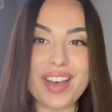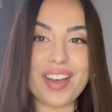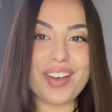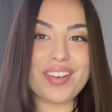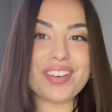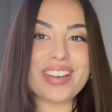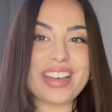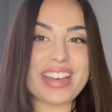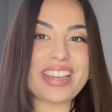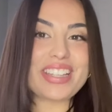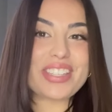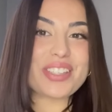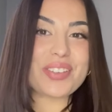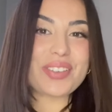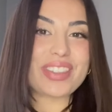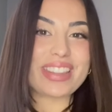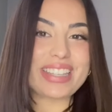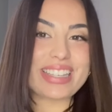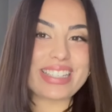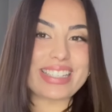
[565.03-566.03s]
Okay, so
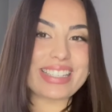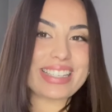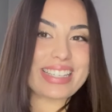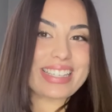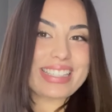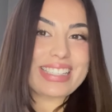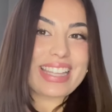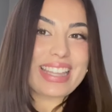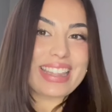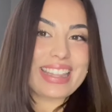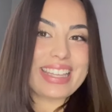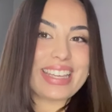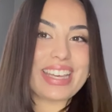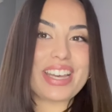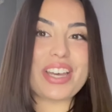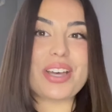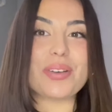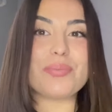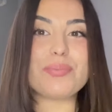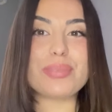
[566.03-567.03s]
this is the
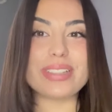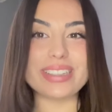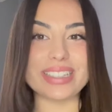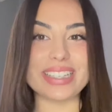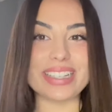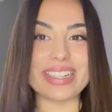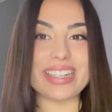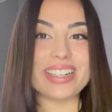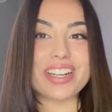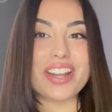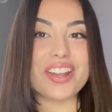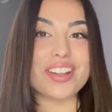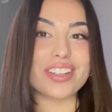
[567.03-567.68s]
completed